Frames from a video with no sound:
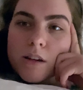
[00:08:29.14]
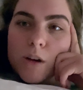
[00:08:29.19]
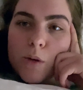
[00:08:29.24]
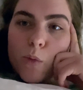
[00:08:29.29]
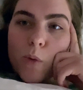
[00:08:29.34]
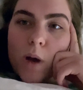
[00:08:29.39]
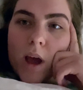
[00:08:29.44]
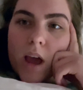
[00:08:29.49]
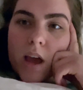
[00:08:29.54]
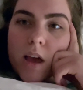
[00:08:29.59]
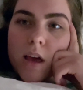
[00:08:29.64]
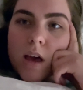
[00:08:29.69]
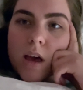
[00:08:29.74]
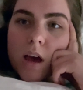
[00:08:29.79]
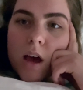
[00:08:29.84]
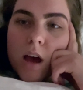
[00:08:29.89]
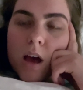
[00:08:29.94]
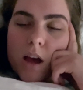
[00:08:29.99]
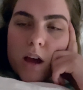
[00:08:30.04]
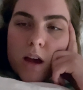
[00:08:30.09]

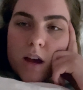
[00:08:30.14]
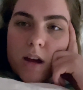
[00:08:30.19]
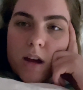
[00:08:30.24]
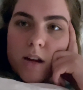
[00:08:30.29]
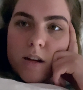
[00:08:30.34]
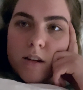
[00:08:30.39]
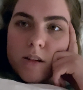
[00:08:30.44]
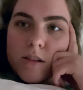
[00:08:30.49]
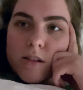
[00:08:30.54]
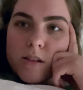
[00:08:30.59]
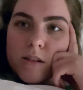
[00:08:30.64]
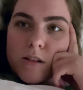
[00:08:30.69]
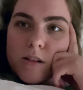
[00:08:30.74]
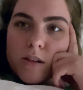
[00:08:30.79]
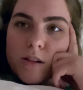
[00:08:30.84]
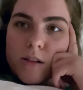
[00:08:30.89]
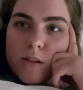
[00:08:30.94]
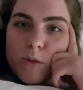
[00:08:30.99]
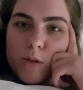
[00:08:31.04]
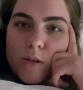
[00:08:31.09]
awake and
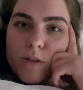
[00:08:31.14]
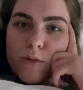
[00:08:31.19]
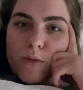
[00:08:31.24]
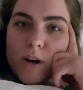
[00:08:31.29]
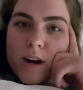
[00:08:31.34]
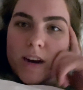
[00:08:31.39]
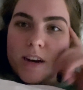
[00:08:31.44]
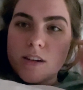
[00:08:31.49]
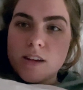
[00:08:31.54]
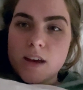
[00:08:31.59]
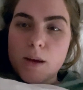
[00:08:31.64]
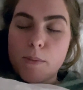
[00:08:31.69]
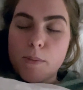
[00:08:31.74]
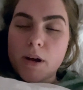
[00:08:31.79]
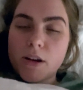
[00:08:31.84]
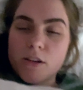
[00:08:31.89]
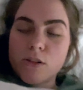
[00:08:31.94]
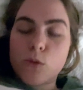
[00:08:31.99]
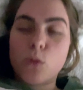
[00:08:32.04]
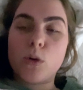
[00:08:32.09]
sort of ready to get
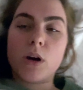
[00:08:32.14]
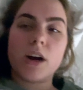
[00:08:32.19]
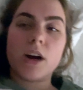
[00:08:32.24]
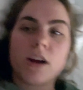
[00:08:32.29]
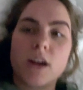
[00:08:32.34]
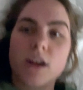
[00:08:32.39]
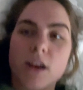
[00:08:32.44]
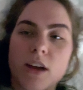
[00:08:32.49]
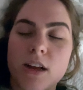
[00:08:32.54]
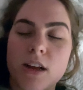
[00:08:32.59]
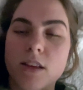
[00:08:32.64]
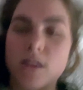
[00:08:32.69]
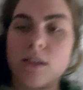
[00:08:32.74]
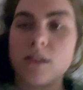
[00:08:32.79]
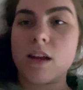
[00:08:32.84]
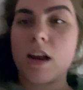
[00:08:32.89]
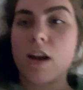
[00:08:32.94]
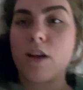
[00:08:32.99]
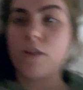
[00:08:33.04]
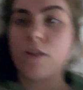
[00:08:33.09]
back to work
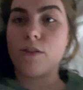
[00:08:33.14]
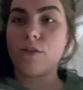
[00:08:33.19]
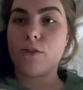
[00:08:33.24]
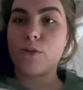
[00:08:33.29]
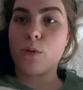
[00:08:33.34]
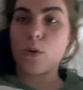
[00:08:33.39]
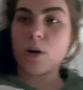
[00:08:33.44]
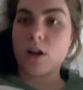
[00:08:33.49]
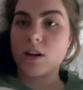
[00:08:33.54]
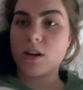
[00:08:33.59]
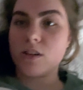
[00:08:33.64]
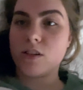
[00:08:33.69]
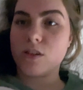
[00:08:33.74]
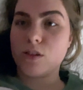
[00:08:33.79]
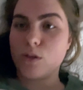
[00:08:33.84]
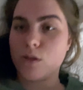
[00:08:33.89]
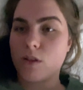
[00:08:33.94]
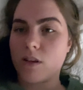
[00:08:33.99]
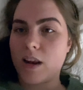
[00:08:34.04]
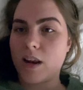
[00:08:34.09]
instead of wanting
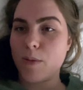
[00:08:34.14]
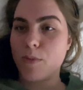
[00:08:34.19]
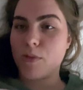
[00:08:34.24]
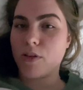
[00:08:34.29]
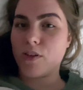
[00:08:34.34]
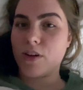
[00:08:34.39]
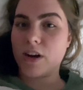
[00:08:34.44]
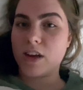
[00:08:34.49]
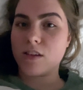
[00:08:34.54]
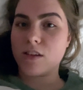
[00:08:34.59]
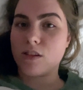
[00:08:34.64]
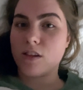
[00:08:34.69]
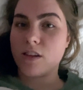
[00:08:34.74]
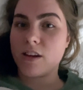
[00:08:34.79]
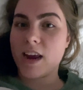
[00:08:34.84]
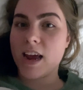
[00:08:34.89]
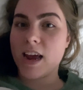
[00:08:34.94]
to sleep for the rest of the